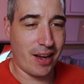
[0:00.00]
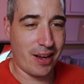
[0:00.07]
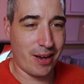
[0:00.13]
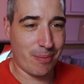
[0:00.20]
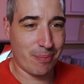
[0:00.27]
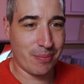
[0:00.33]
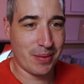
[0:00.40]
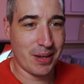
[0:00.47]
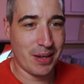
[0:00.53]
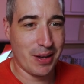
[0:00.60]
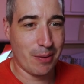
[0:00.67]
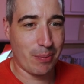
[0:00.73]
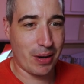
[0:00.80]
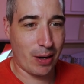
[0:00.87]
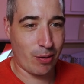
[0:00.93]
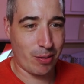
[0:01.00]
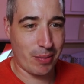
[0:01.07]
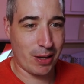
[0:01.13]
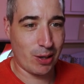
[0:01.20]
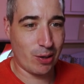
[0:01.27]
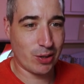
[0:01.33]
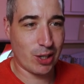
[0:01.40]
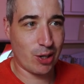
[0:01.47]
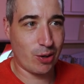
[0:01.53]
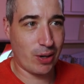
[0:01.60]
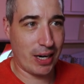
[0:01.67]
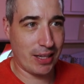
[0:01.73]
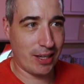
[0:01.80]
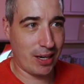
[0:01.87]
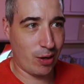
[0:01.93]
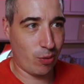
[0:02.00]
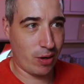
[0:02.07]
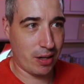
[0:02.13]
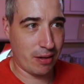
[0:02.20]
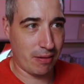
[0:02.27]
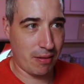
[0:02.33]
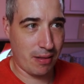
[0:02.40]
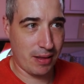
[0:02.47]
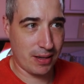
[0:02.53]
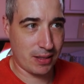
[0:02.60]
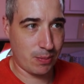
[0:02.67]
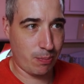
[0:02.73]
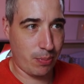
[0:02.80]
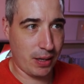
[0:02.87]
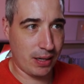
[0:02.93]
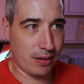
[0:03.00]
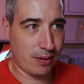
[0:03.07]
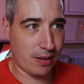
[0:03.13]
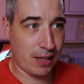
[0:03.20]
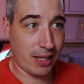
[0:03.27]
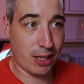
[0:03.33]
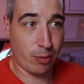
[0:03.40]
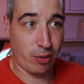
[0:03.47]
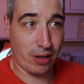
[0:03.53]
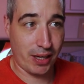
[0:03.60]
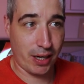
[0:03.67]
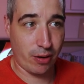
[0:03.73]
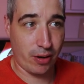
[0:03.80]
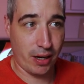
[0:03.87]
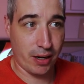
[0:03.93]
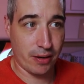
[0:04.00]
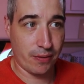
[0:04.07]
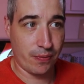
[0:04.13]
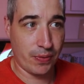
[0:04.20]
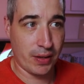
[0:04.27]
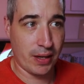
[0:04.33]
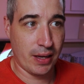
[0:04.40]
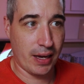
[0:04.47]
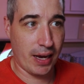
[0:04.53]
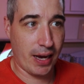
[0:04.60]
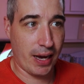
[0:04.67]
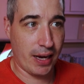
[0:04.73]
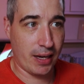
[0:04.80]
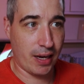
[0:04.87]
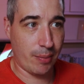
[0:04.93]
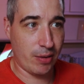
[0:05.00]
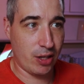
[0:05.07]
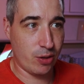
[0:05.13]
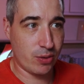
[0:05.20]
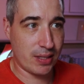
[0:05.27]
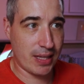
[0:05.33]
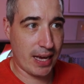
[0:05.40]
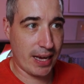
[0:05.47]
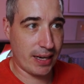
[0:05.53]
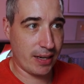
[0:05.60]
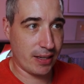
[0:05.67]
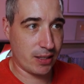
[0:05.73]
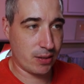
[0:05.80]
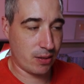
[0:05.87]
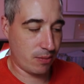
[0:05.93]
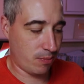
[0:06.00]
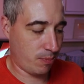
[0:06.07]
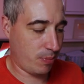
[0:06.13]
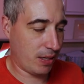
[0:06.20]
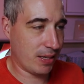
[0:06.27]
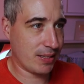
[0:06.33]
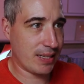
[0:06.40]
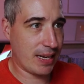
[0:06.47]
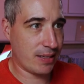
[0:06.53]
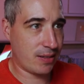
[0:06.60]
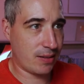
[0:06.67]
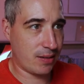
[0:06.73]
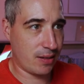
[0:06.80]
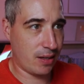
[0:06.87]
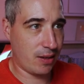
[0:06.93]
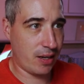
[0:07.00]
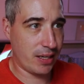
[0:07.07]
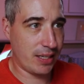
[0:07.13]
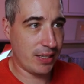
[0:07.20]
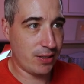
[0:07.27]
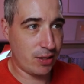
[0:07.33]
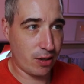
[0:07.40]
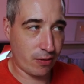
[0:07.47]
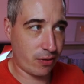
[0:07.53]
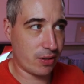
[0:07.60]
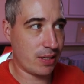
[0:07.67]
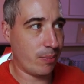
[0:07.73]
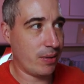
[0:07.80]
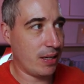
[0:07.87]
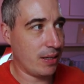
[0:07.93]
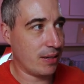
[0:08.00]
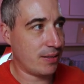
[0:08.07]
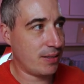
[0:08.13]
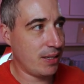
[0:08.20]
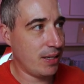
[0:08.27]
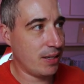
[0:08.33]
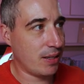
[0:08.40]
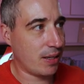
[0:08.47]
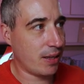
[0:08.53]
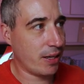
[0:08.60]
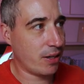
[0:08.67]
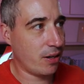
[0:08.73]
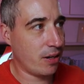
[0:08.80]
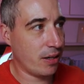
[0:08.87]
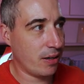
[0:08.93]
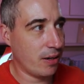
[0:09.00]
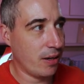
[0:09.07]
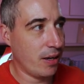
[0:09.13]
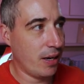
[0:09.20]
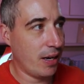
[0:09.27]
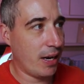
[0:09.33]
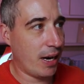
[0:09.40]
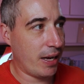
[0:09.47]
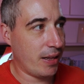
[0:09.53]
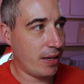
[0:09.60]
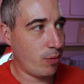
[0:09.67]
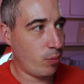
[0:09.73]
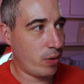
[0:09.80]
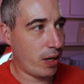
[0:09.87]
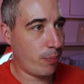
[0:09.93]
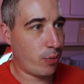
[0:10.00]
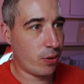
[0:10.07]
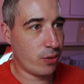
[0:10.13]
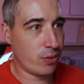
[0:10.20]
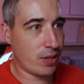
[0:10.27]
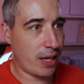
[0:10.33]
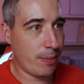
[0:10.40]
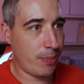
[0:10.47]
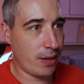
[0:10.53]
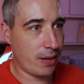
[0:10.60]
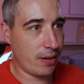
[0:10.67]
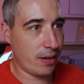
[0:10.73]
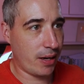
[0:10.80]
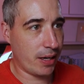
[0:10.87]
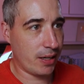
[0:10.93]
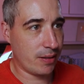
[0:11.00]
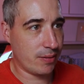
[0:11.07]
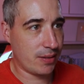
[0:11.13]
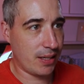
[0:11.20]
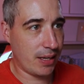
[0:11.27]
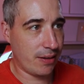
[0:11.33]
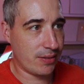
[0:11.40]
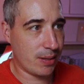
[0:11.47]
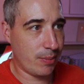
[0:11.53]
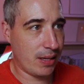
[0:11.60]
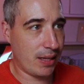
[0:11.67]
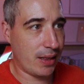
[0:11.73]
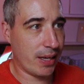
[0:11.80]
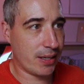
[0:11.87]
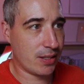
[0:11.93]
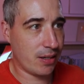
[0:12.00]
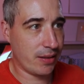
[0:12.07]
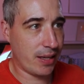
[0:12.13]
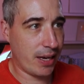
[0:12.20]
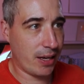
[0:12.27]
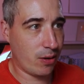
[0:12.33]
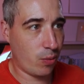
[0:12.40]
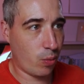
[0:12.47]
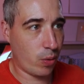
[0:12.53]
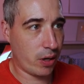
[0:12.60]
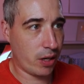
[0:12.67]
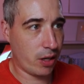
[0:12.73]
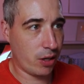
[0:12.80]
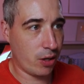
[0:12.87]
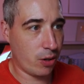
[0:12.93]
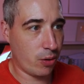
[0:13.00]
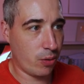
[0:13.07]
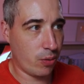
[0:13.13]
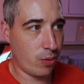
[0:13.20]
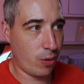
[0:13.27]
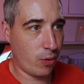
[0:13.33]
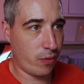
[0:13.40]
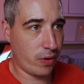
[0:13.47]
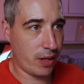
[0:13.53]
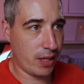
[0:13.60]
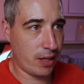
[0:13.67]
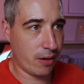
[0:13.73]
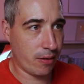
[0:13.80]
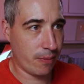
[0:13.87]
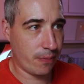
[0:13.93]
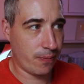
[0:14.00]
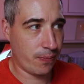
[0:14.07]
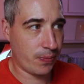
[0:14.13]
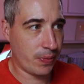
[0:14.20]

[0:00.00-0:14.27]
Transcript: Um, but I want my logo and then I want this big clickable area. And I'm gonna use that as, because that's a lot easier for somebody to see and to click on. And then when I prototype it, I can see if somebody clicks on that, we're gonna go over to here.